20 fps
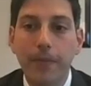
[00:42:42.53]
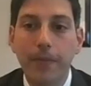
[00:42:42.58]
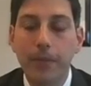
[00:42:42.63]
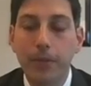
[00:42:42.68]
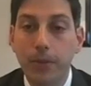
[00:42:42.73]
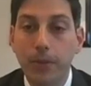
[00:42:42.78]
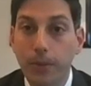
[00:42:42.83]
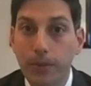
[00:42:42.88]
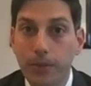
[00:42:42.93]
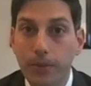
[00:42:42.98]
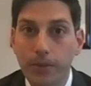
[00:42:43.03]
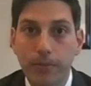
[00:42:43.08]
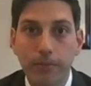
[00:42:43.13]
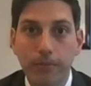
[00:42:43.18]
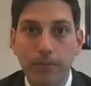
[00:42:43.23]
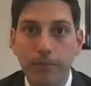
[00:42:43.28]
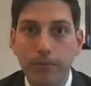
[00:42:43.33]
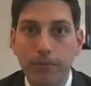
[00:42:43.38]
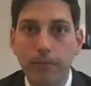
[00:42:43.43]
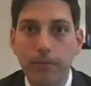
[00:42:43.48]
Schools
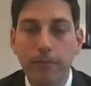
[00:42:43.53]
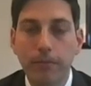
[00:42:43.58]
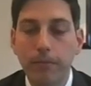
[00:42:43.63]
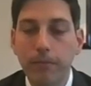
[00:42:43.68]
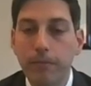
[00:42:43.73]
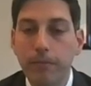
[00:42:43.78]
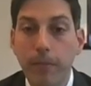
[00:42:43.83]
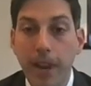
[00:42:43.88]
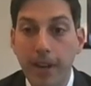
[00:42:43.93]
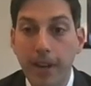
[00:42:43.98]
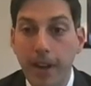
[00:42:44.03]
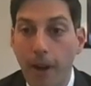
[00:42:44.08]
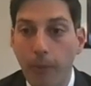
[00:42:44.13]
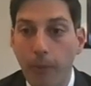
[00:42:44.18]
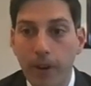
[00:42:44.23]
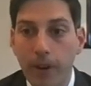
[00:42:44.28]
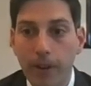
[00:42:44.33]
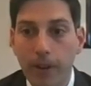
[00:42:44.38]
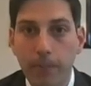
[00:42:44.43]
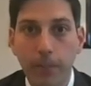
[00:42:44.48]
may
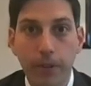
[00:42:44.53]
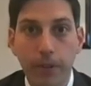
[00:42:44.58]
not want to